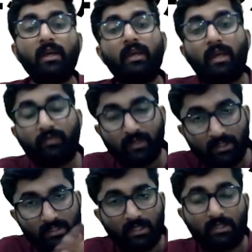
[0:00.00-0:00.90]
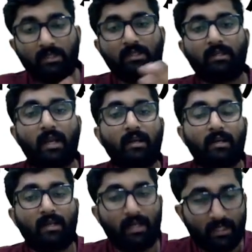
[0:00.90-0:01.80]
If registration is granted
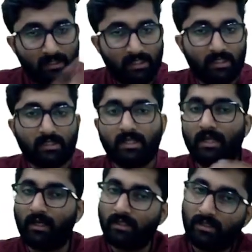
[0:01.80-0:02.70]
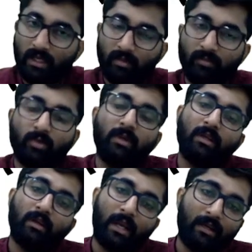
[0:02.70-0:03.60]
in SGST, that is deemed to be
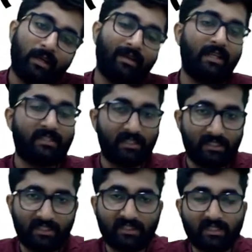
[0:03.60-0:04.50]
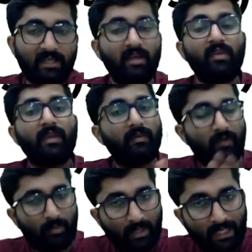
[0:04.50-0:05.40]
granted in CGST. If
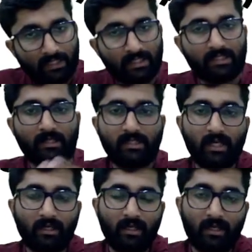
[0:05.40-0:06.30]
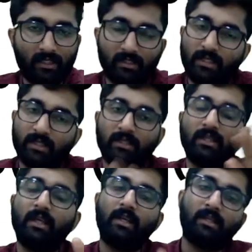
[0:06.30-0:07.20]
application is rejected in SGST,
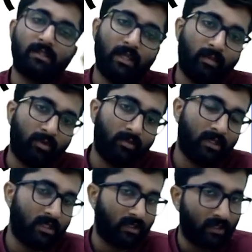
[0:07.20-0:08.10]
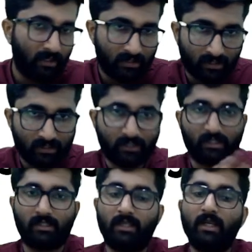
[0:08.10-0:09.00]
then it is deemed to be rejected in
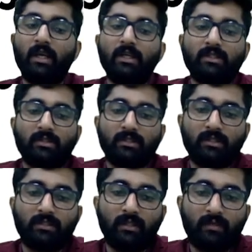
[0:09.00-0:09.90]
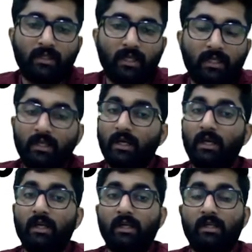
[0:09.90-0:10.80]
CGST. So this is given in
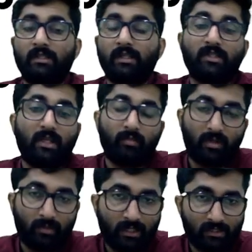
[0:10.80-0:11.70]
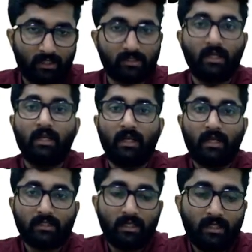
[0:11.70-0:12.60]
section number 26.
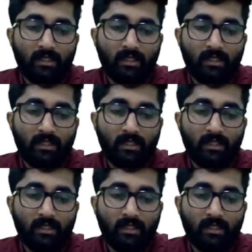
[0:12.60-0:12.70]
Lastly,